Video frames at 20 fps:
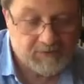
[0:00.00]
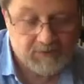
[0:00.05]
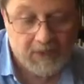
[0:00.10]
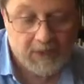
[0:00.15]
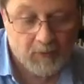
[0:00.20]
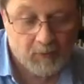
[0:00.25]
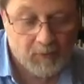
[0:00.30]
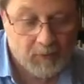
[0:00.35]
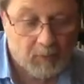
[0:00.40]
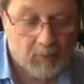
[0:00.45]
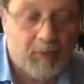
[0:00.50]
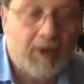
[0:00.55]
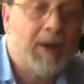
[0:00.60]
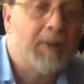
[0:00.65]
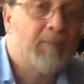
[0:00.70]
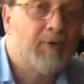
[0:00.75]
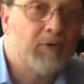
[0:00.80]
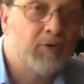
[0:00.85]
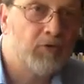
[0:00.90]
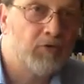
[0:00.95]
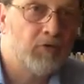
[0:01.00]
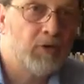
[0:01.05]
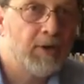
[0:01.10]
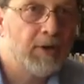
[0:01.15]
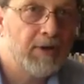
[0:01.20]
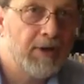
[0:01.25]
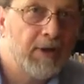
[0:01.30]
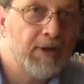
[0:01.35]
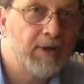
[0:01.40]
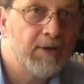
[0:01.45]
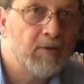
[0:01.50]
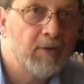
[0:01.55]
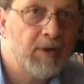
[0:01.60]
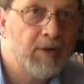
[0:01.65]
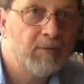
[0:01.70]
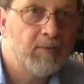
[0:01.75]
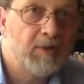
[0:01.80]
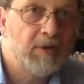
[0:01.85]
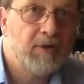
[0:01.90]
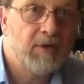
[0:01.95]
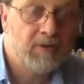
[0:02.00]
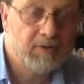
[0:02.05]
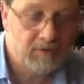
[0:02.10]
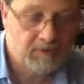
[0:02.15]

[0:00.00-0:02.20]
not a real popular trail anyway because